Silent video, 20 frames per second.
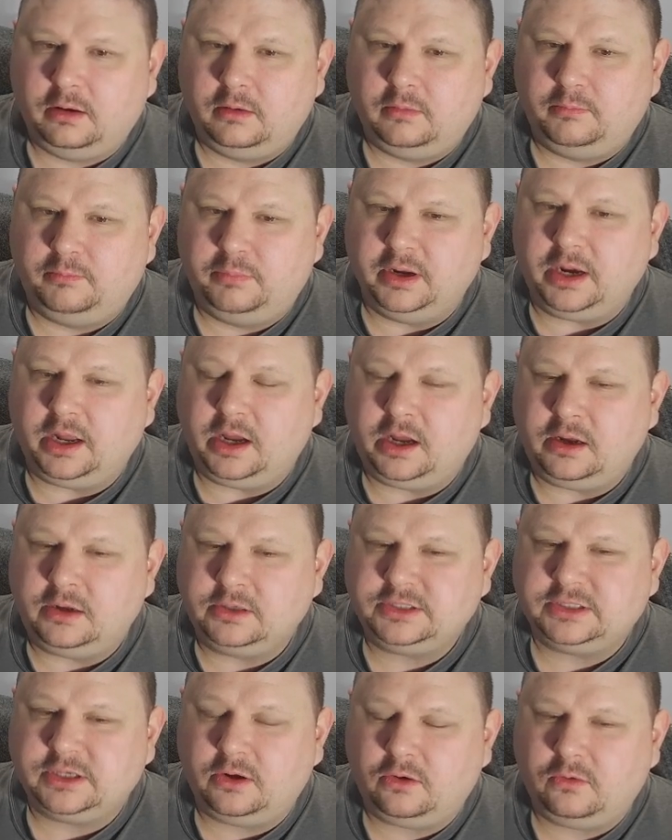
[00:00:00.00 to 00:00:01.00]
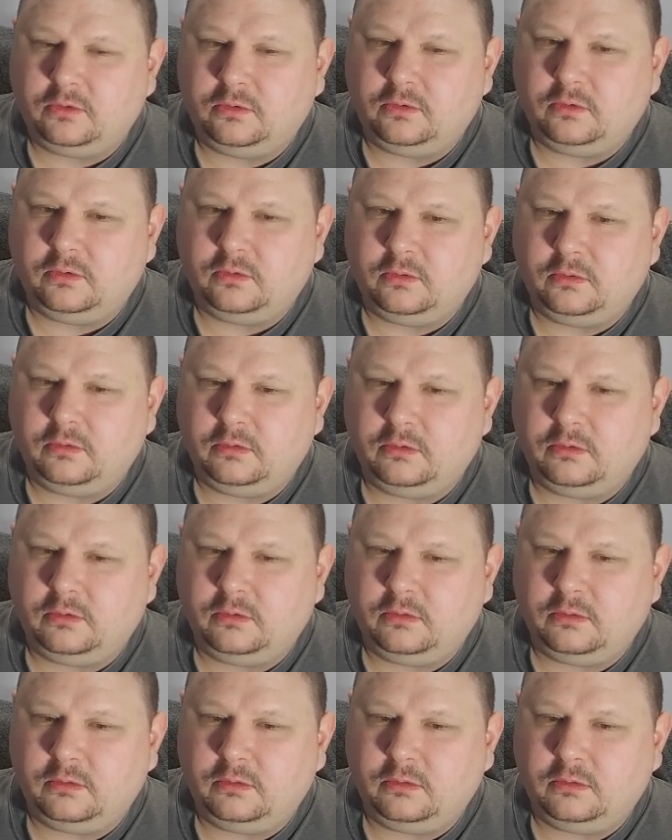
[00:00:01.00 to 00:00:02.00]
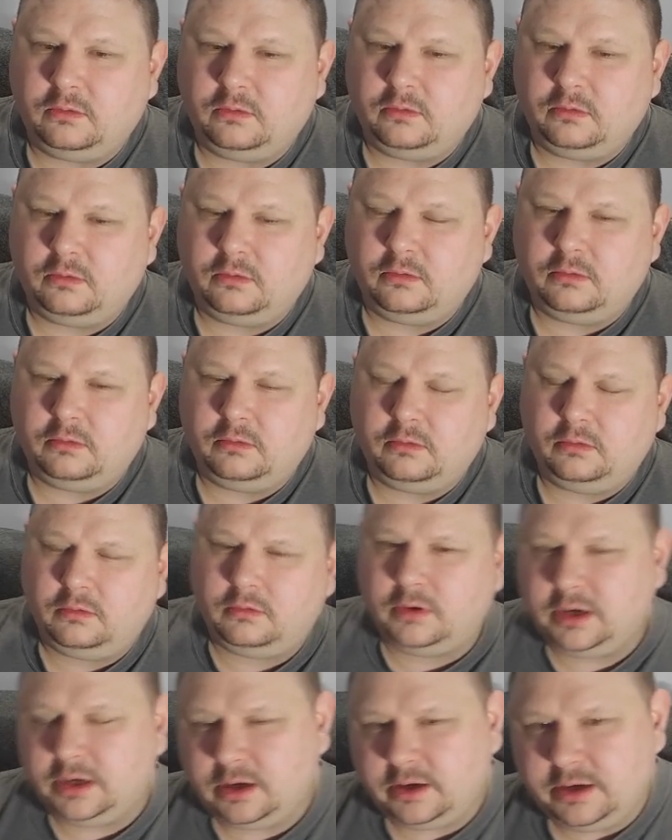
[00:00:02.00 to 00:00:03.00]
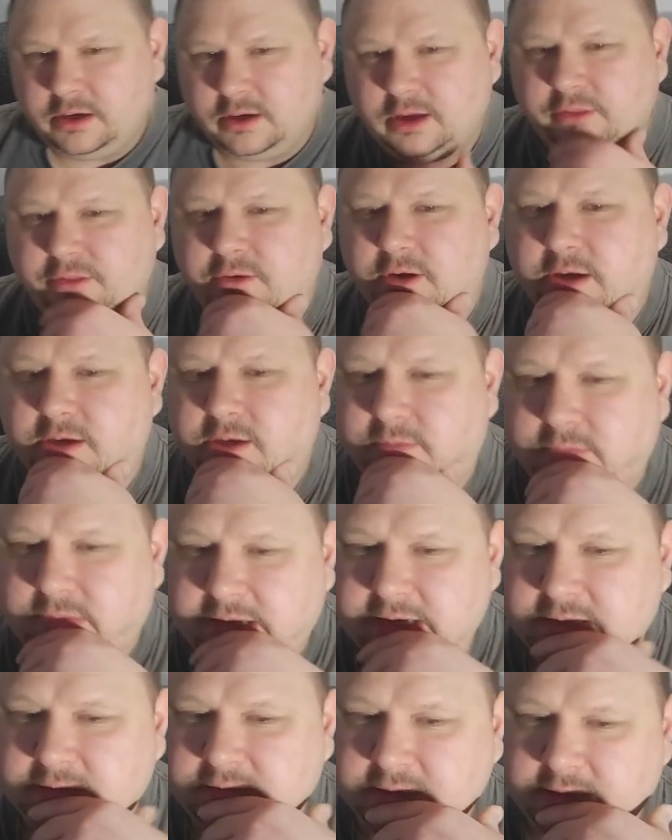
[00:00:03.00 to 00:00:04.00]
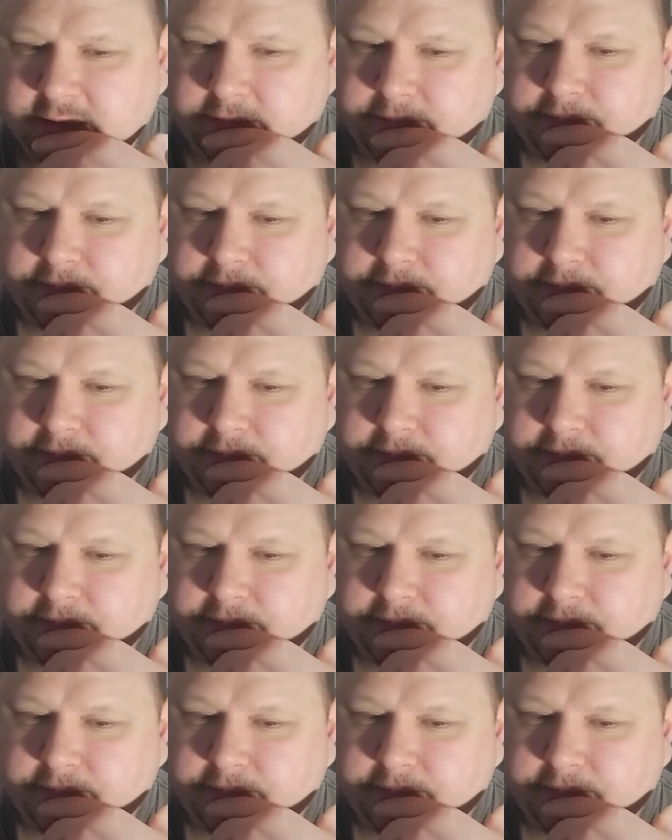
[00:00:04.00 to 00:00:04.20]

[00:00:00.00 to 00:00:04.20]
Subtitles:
but also, well, no, you're not threatening mate there.